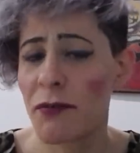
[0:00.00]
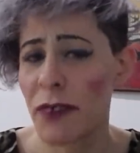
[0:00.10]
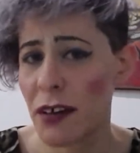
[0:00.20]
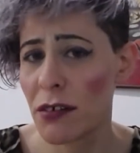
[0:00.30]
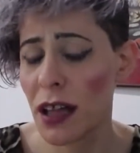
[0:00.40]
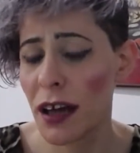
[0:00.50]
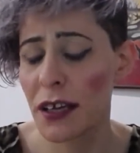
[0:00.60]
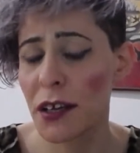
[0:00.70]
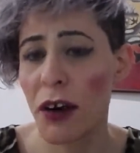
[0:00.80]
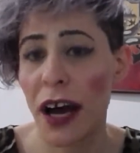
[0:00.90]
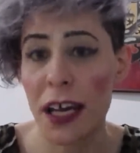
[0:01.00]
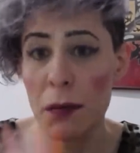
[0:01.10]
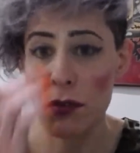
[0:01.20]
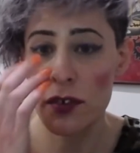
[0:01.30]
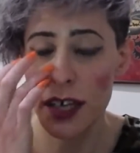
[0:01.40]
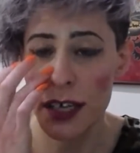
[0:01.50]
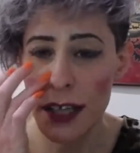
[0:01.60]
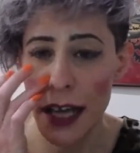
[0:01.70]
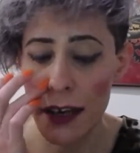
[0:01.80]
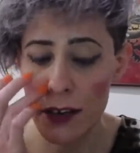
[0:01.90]
feel like you're able to
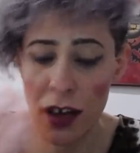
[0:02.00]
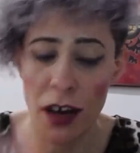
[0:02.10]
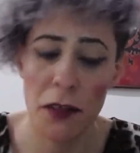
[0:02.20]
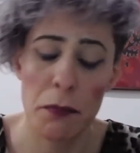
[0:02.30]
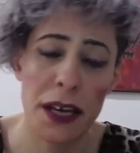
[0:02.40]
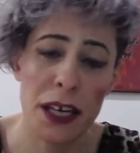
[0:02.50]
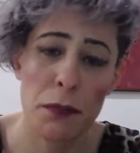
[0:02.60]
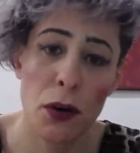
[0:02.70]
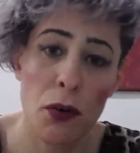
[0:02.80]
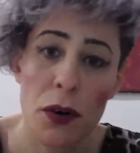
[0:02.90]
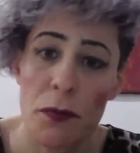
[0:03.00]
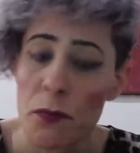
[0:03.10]
connect to other people